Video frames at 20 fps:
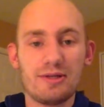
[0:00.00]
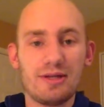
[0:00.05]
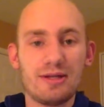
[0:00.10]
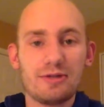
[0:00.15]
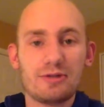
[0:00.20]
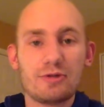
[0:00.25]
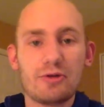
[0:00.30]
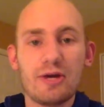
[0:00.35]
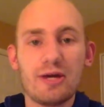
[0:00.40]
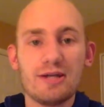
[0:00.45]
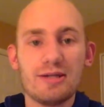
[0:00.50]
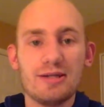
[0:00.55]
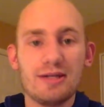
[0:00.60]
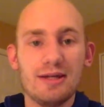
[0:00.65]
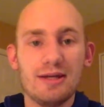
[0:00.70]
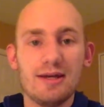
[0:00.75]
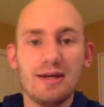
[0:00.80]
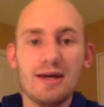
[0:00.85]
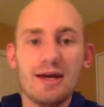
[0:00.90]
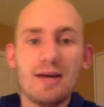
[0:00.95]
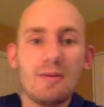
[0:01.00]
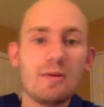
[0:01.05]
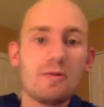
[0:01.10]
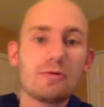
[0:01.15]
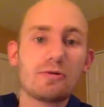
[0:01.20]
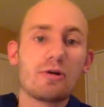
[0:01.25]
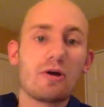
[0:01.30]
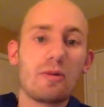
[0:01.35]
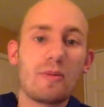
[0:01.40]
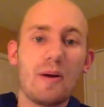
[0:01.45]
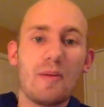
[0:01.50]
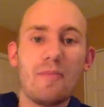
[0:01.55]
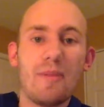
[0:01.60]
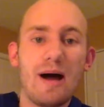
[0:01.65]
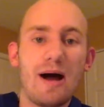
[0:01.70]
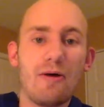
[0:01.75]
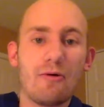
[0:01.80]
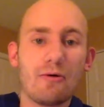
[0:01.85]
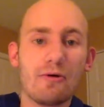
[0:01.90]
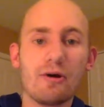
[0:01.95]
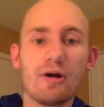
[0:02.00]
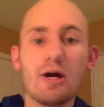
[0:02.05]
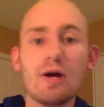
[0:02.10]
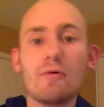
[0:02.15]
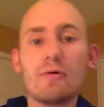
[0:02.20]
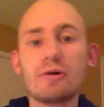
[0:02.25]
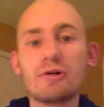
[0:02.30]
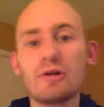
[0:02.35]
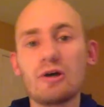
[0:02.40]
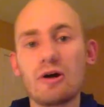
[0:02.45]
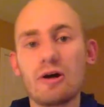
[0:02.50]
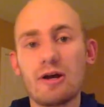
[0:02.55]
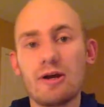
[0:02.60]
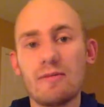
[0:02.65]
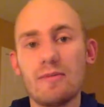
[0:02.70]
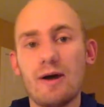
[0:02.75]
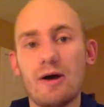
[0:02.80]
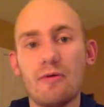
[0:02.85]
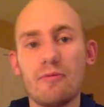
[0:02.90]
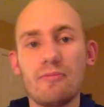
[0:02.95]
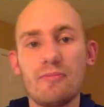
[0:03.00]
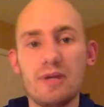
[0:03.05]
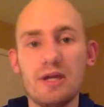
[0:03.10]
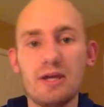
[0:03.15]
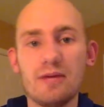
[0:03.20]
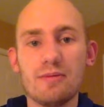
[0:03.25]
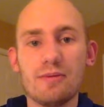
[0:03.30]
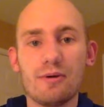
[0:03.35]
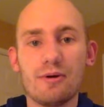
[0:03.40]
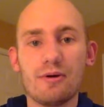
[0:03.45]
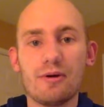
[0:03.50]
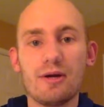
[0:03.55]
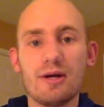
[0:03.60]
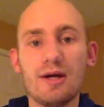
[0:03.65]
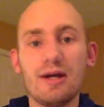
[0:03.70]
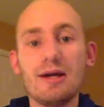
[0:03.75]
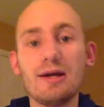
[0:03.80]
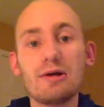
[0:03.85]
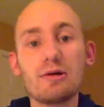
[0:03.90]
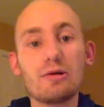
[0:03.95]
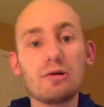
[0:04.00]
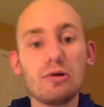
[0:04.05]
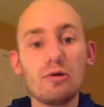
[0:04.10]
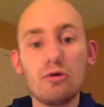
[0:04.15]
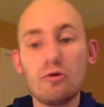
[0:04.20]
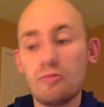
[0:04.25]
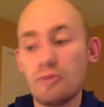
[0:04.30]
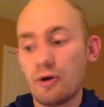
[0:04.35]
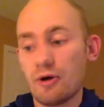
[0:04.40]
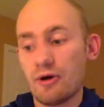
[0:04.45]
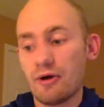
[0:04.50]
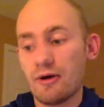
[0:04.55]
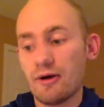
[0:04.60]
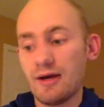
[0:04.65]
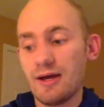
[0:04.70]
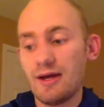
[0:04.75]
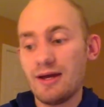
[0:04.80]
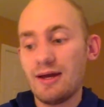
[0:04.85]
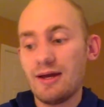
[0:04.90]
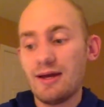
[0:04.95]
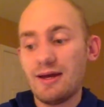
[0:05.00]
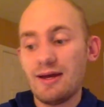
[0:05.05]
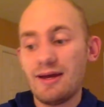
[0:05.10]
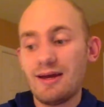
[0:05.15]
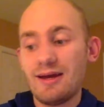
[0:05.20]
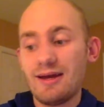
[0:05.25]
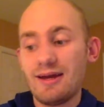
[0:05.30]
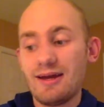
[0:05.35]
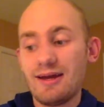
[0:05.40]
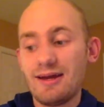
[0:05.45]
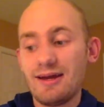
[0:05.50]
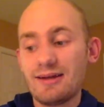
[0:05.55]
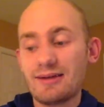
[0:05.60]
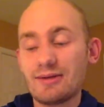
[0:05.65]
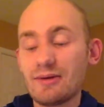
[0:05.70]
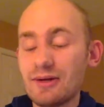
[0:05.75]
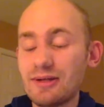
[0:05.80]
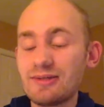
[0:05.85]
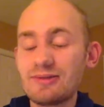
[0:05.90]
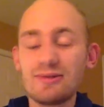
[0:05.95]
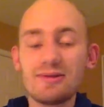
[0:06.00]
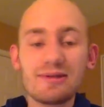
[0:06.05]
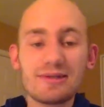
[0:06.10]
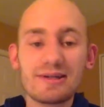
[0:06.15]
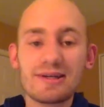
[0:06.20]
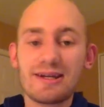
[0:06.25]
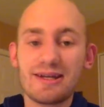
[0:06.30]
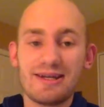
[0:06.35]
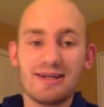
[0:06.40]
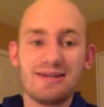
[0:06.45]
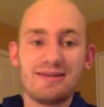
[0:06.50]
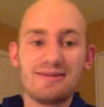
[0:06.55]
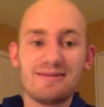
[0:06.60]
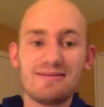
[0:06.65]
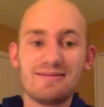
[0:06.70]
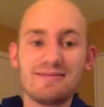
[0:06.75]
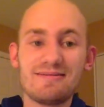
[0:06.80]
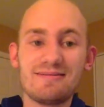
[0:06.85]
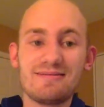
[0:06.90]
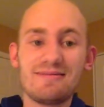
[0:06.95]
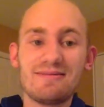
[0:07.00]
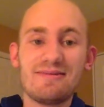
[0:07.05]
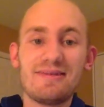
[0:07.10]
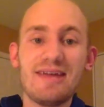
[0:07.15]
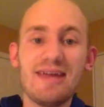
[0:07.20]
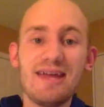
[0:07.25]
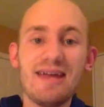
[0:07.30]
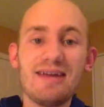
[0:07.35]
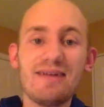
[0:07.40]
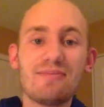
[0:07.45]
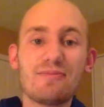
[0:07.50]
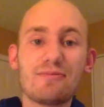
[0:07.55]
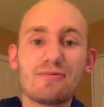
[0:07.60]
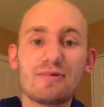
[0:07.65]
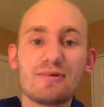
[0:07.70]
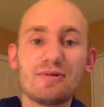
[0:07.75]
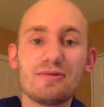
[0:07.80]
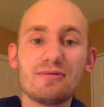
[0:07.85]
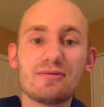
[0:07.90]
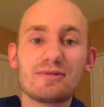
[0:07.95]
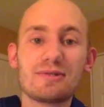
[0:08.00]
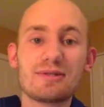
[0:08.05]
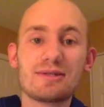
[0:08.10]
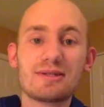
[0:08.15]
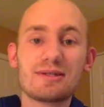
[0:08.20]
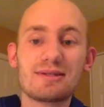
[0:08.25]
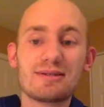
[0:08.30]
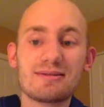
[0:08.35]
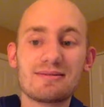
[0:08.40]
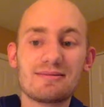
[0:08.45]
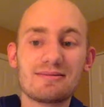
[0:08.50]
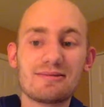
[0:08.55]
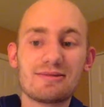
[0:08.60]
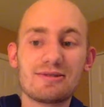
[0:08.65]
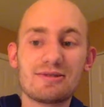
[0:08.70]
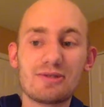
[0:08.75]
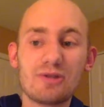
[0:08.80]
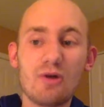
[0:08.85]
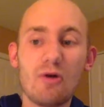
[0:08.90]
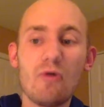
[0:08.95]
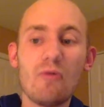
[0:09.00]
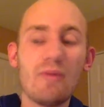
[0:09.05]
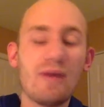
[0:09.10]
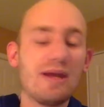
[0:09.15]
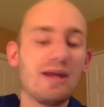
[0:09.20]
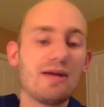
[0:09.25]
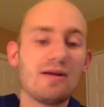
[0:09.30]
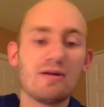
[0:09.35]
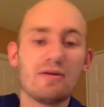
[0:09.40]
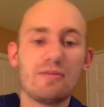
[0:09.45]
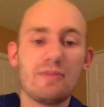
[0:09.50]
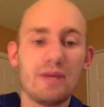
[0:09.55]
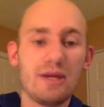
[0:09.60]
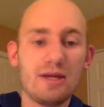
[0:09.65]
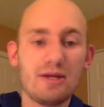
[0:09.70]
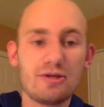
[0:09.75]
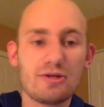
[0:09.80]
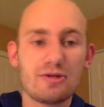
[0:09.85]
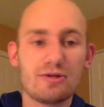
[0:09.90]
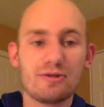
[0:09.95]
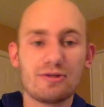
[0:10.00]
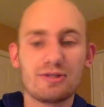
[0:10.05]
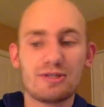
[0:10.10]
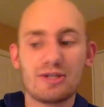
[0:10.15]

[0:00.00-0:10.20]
It's crazy. We're talking about Bauer, we're talking about Bieber, Kluber. So it's just like they produce so many good pitchers.